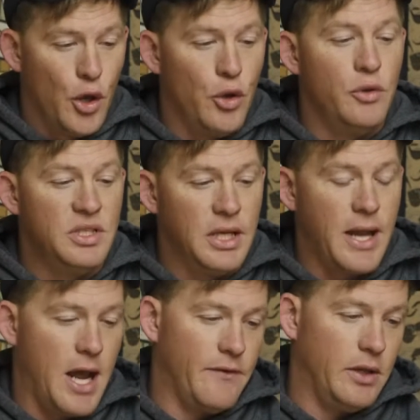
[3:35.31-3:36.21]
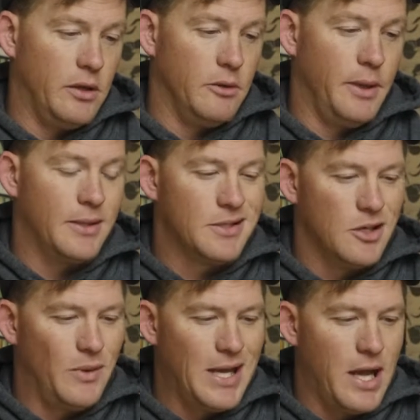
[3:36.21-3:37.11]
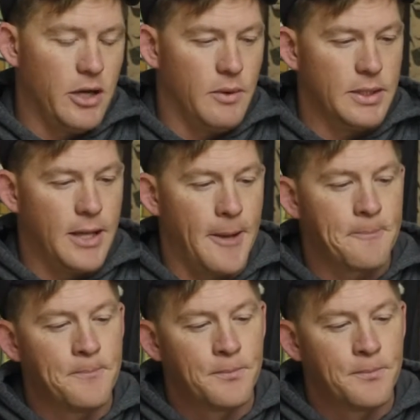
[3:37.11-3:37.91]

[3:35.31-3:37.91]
oozing out of it a little bit, so we kind of don't want that.